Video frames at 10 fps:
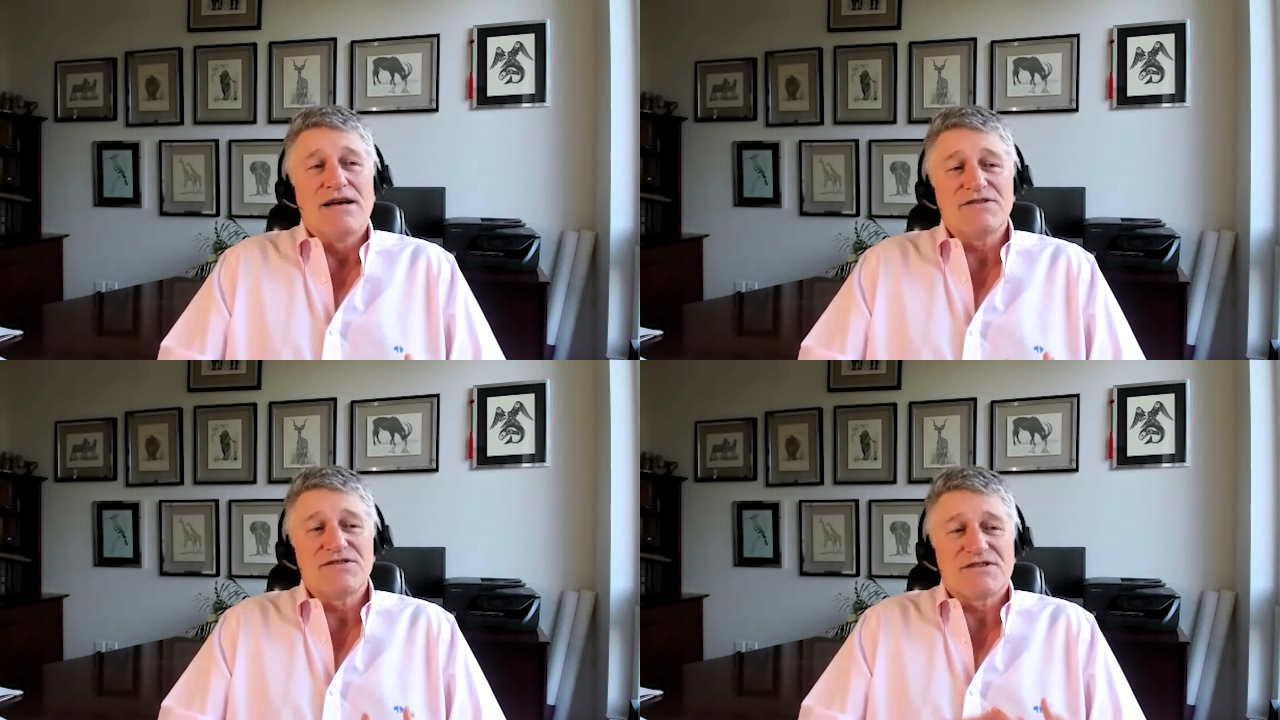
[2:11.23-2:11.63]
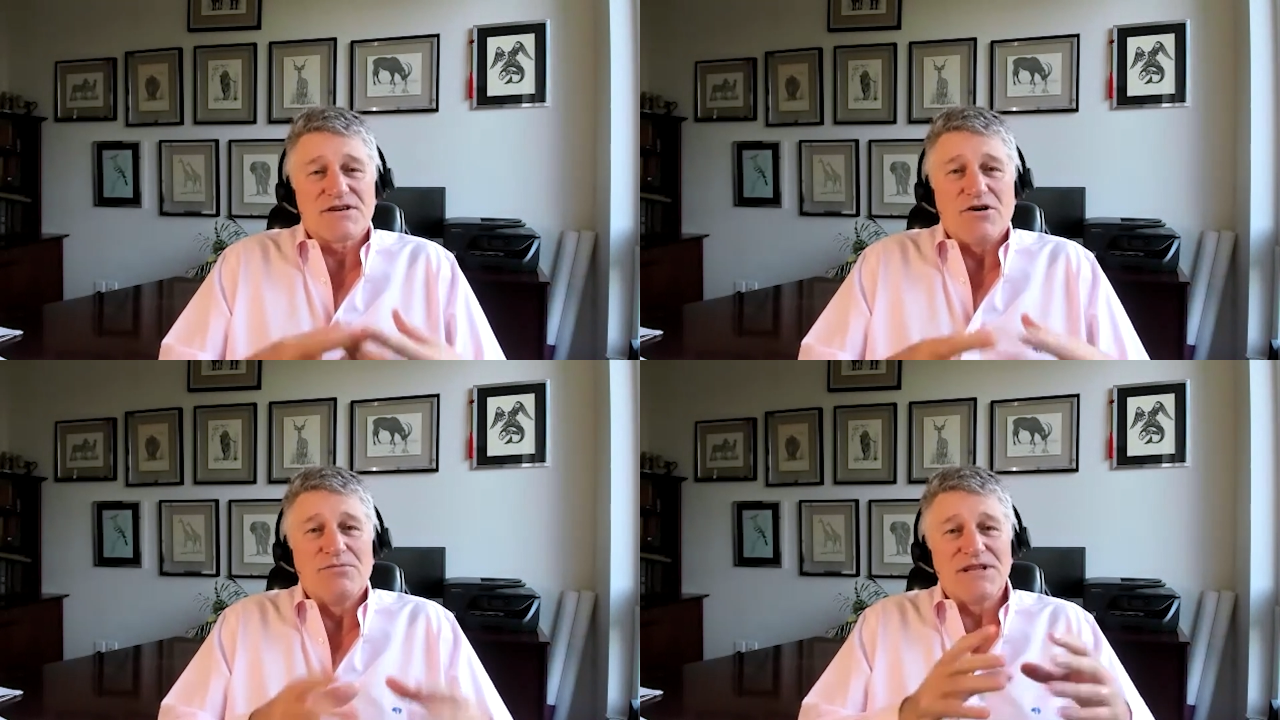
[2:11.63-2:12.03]
is the
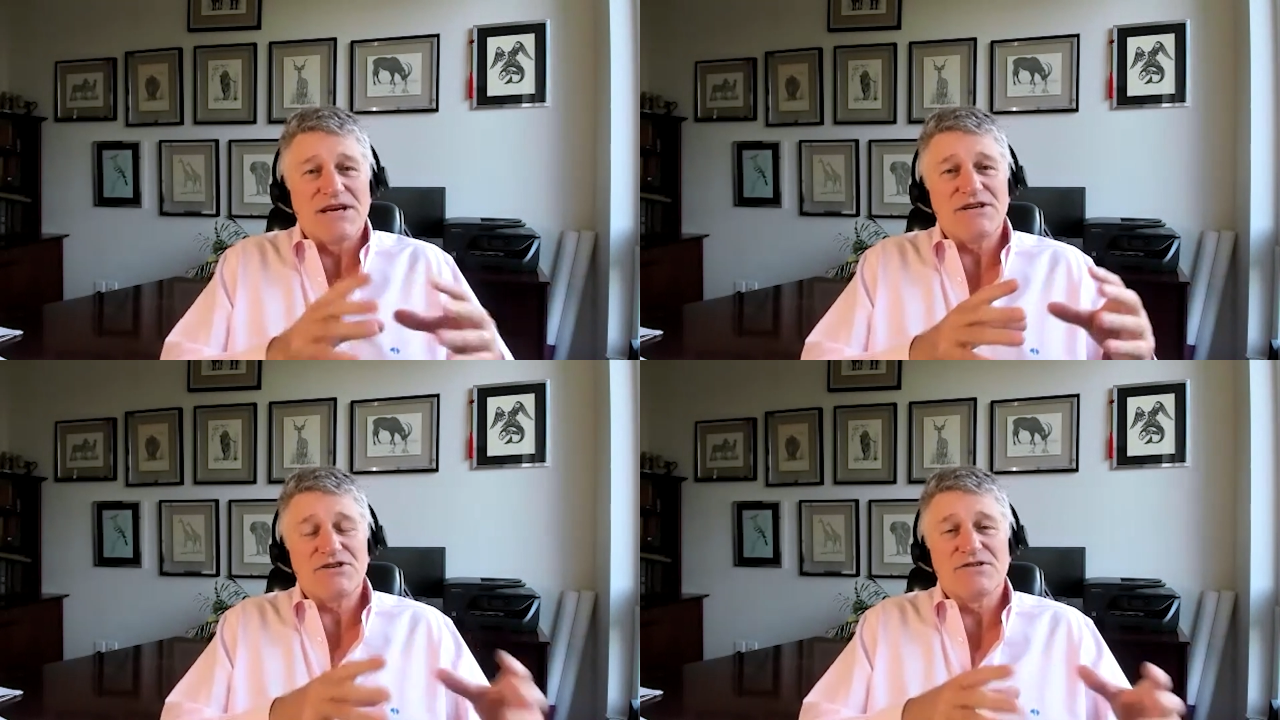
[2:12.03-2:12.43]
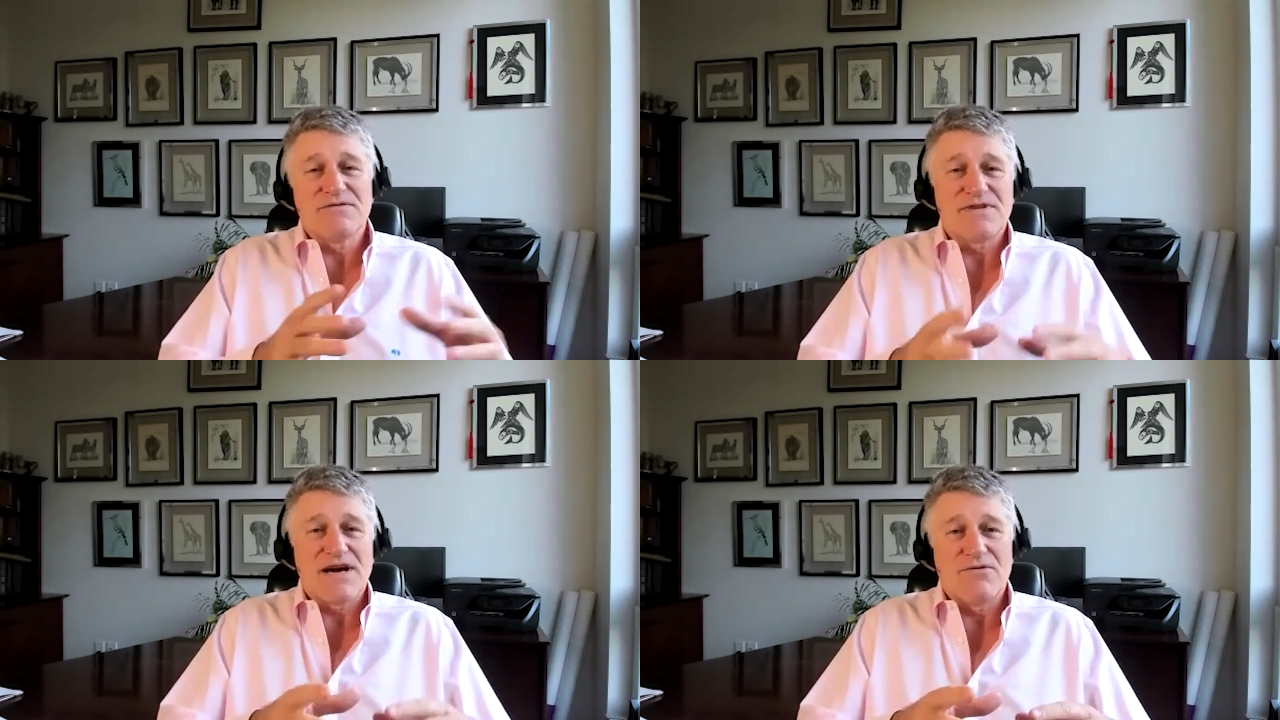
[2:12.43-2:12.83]
culmination
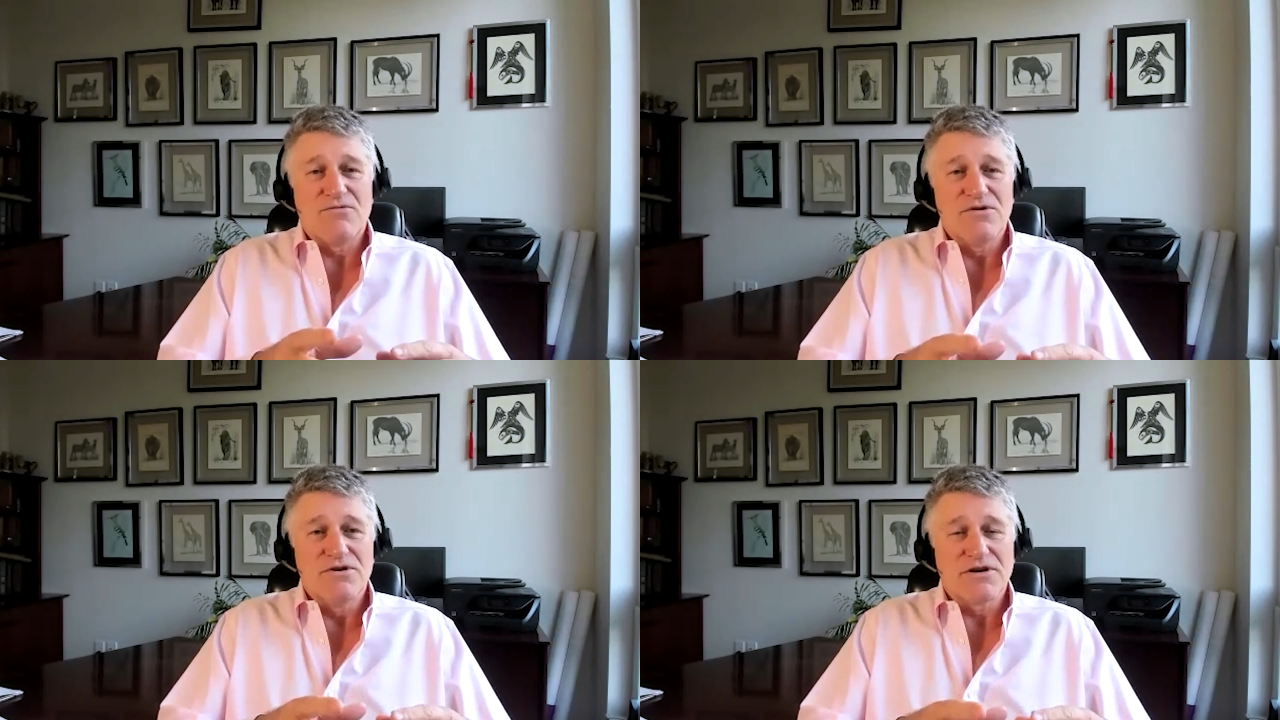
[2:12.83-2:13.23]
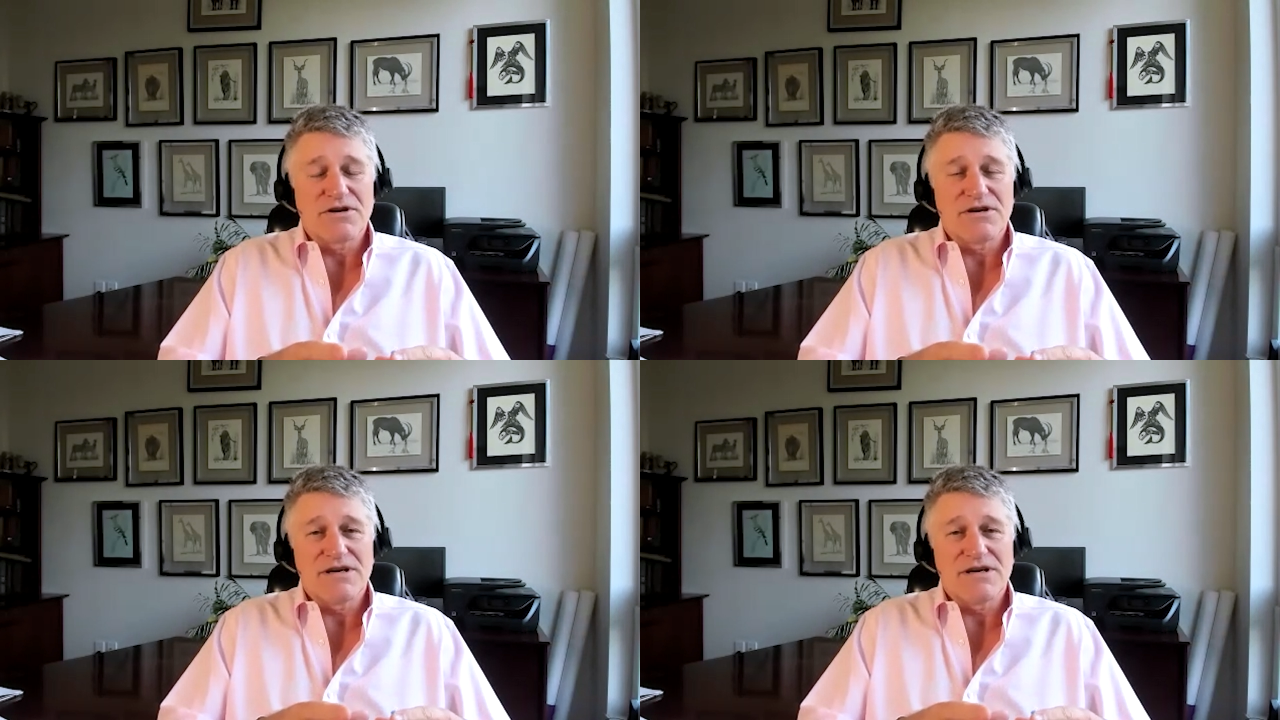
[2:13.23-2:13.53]
of that work.